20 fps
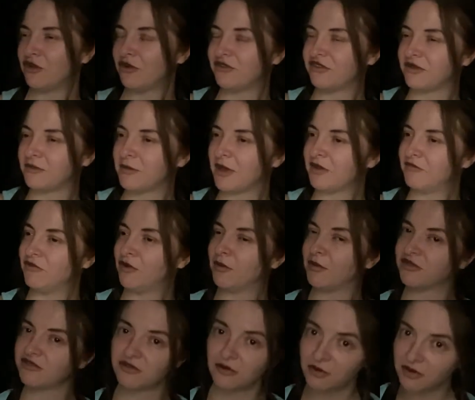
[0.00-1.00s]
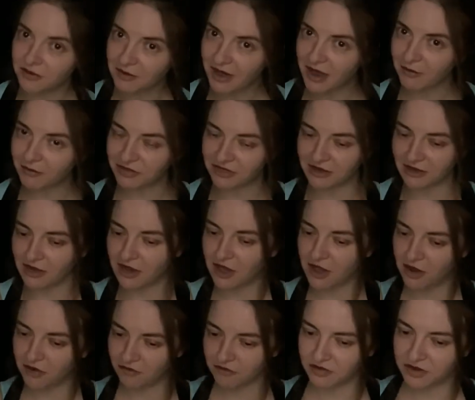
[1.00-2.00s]
go into the main room I was talking about with the
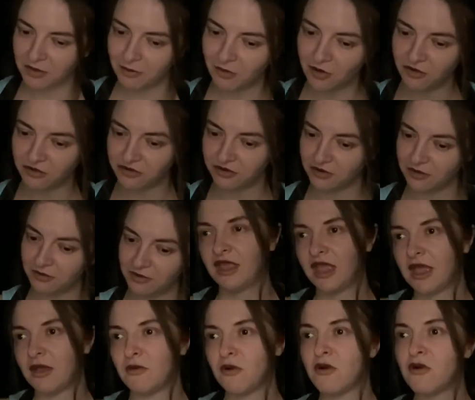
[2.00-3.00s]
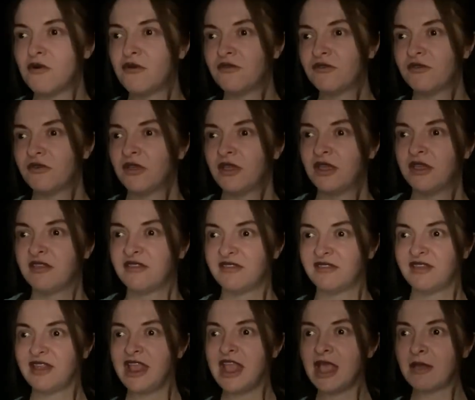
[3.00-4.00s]
Lara in the bottom. You go off,
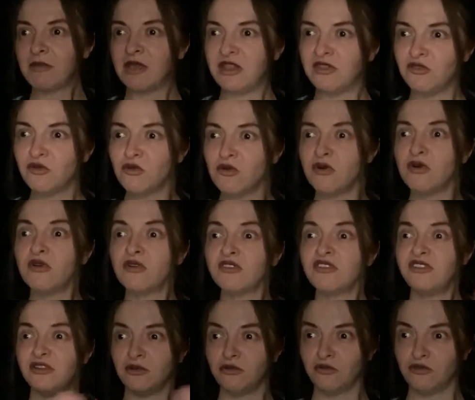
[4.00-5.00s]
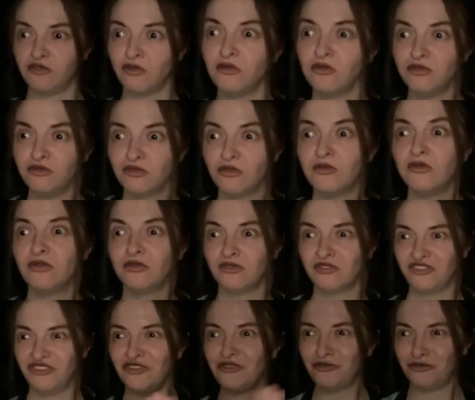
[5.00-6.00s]
slamming doors, ching dong dong.
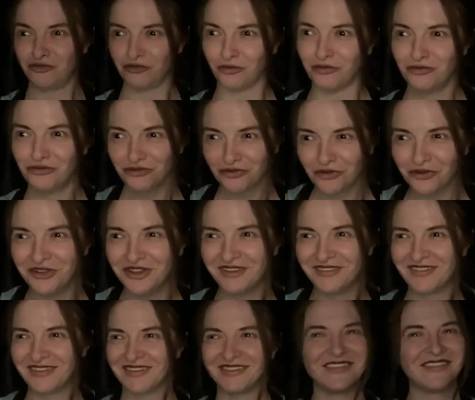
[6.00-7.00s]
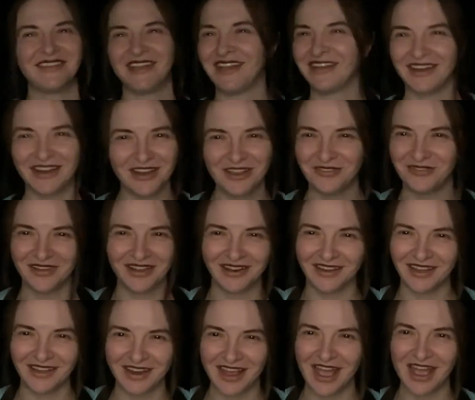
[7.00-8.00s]
It doesn't sound anything
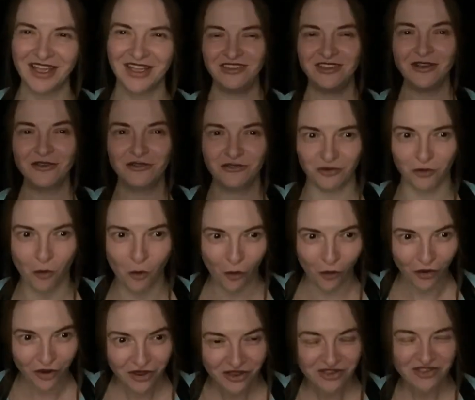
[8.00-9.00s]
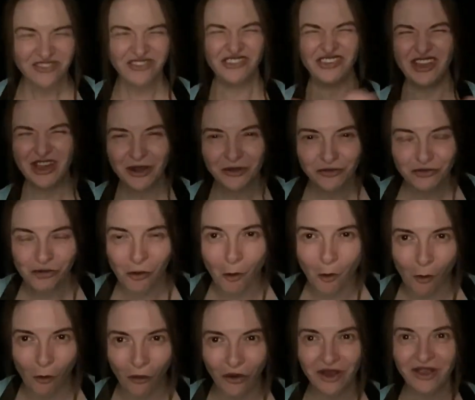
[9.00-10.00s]
like that. Ching chong, ching
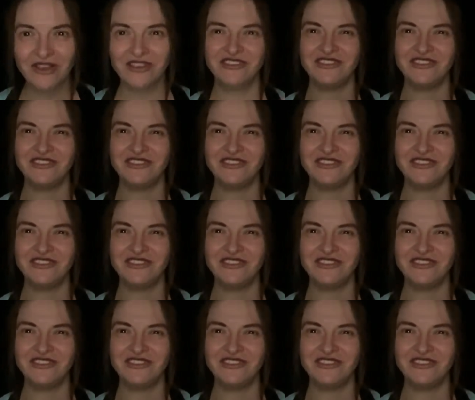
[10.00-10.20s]
chong.